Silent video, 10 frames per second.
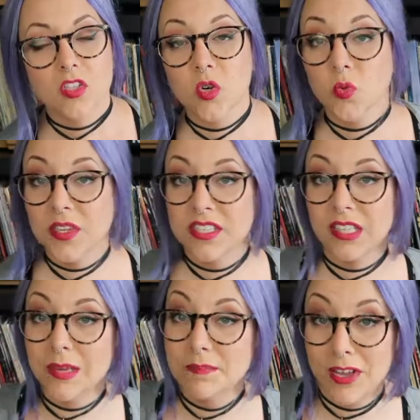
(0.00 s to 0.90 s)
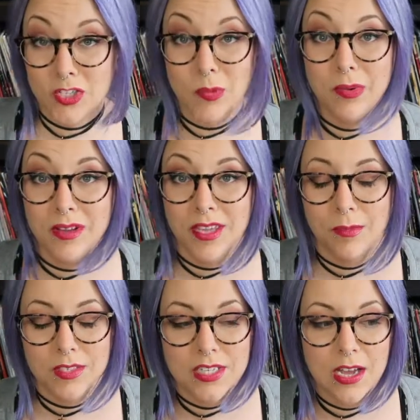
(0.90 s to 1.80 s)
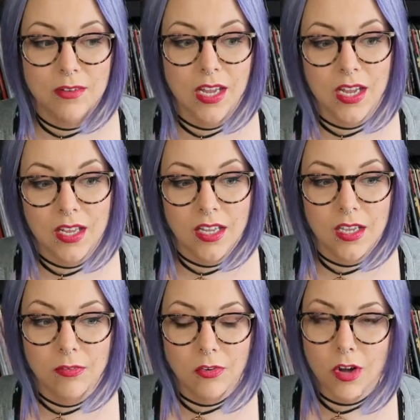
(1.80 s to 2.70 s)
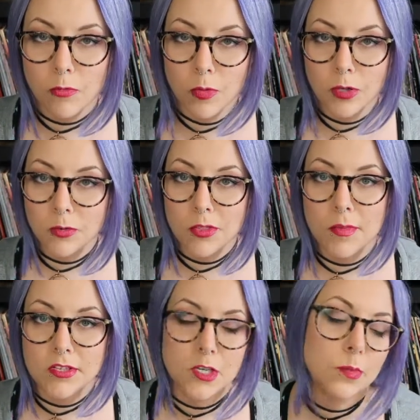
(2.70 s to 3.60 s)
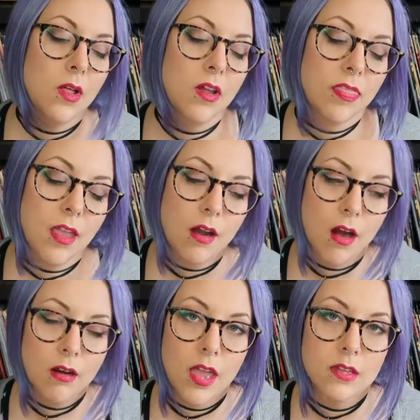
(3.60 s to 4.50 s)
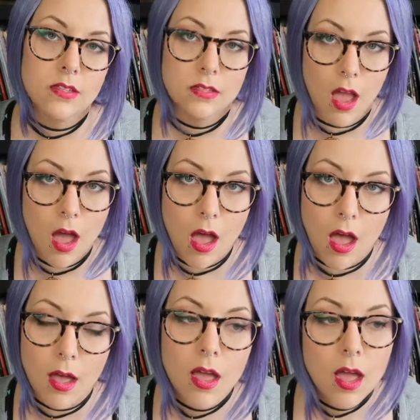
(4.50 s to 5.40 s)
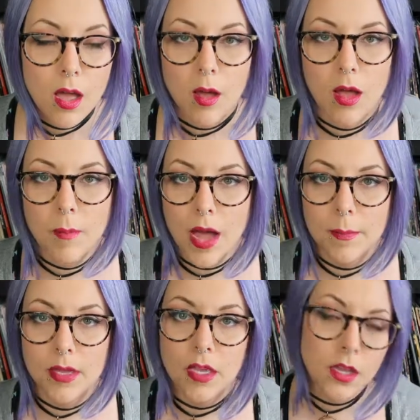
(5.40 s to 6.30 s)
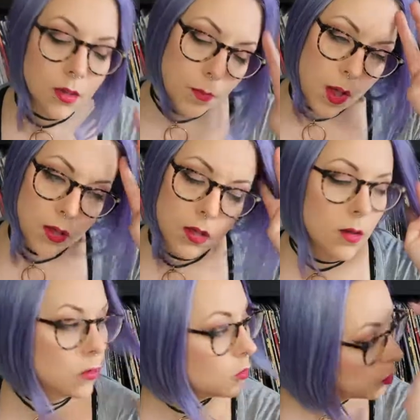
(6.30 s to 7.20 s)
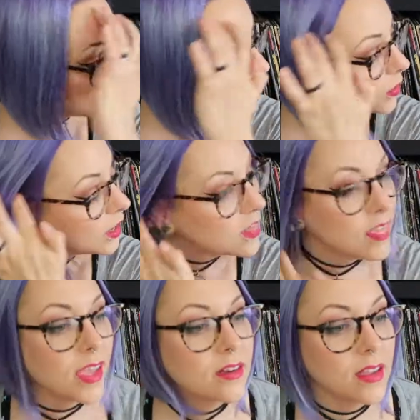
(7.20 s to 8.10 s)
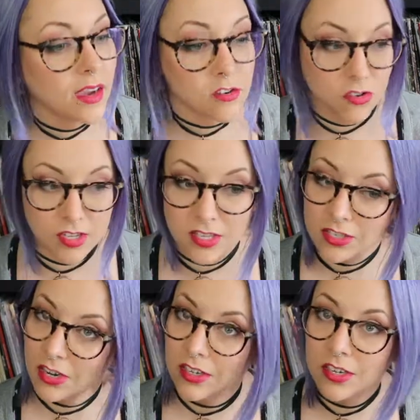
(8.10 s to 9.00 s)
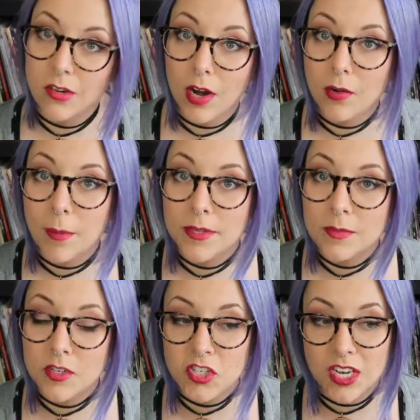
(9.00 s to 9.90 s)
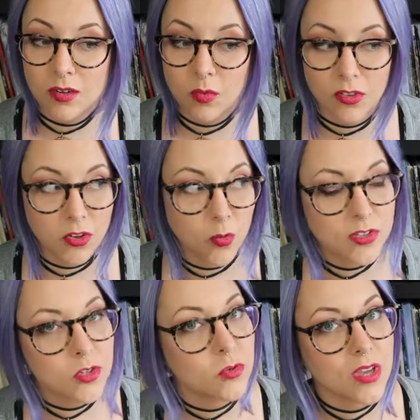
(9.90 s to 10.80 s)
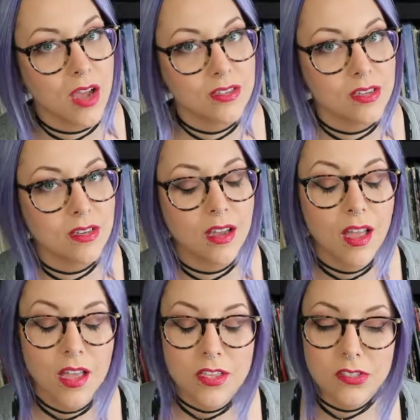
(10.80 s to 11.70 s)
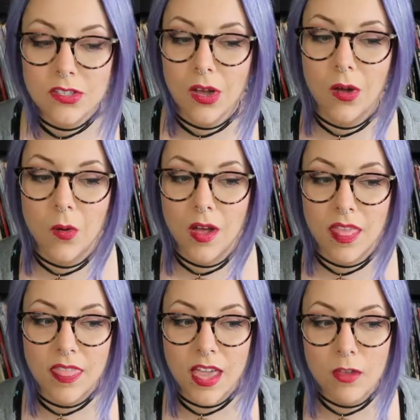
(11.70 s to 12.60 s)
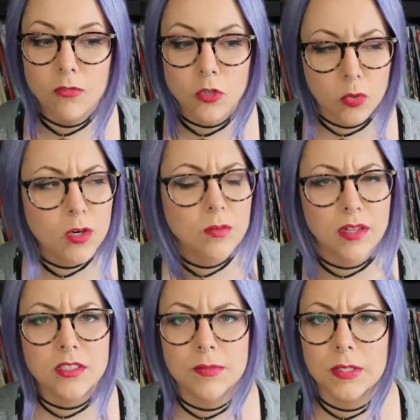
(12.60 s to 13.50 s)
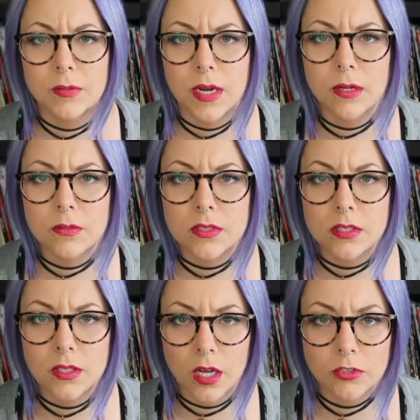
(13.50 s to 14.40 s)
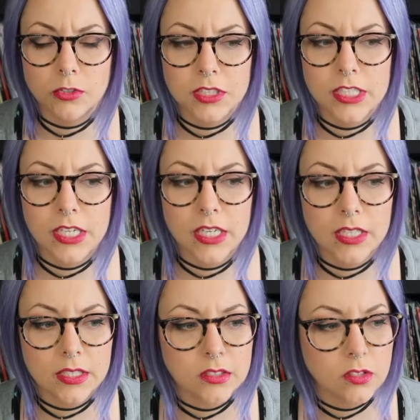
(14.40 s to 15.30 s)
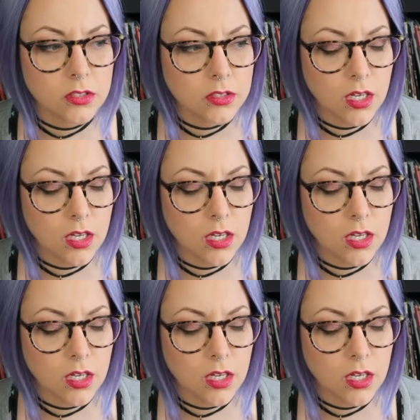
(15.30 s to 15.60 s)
So recently Mustard Plug came to town. And if you're not familiar with Mustard Plug, they are a ska, poppy, punk group that actually started in Grand Rapids, Michigan, where there was no ska scene. So they've toured relatively around the country and